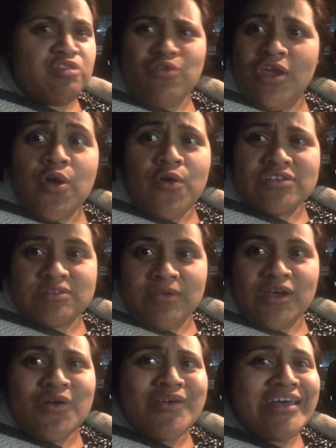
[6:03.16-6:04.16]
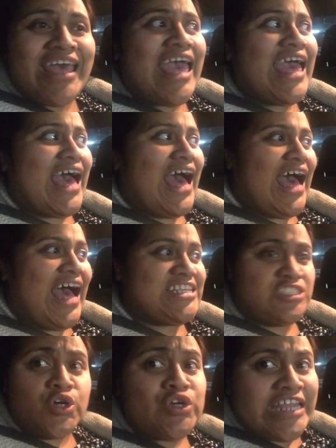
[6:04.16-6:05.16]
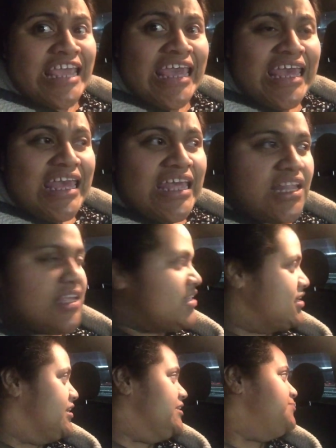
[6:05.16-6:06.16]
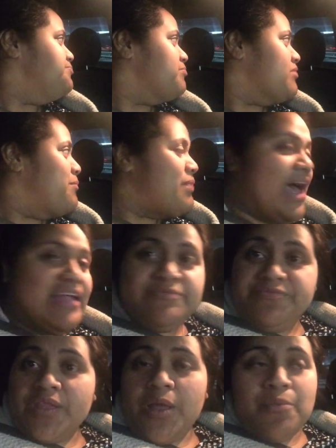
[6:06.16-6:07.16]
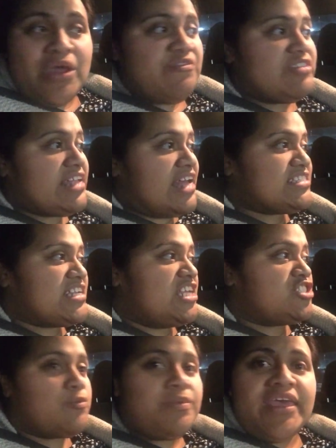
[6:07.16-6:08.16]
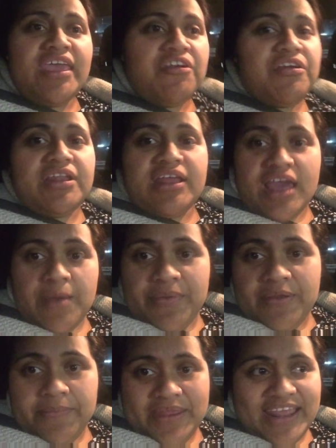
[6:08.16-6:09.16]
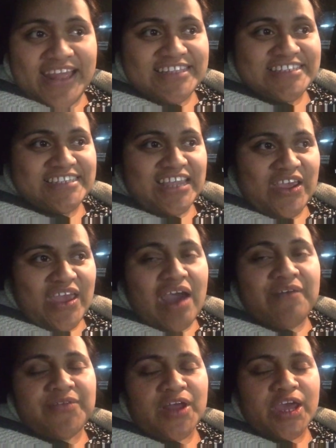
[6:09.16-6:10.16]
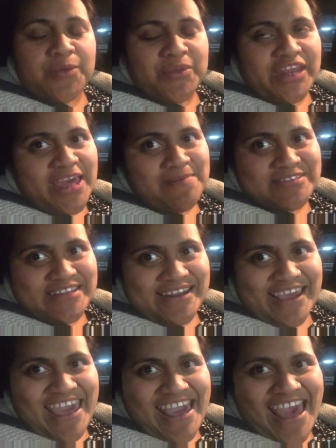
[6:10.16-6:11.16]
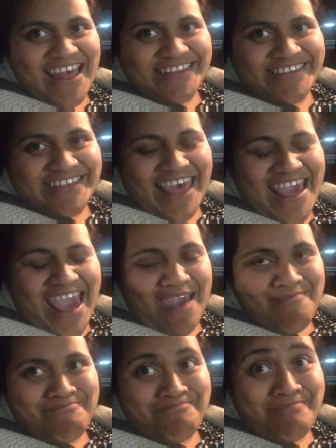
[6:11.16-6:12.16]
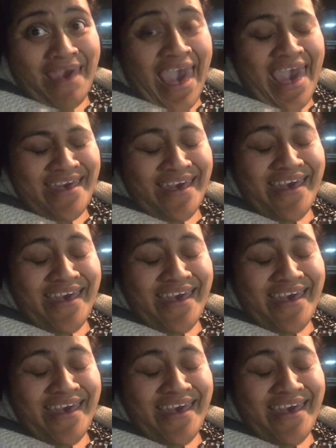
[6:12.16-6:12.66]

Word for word: a three-course meal? I sure did. But wait for Nelson. He should be here in a couple of minutes. So I'll vlog him when he comes in. Okay, guys? Okay, bye.